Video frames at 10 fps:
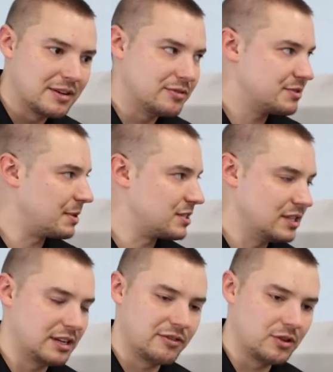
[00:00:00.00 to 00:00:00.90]

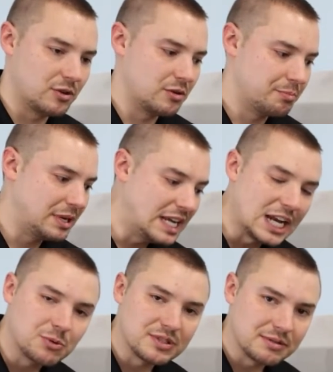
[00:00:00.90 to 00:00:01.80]
especially if your
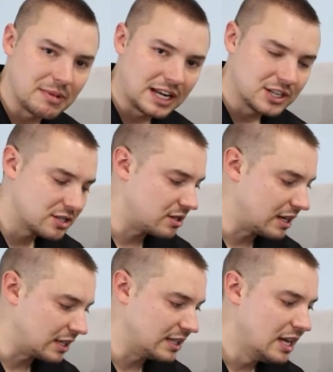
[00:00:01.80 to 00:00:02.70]
pH wasn't managed
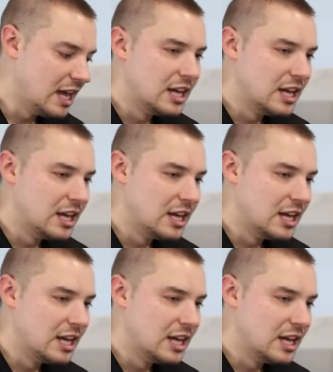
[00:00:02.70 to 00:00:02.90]
correctly.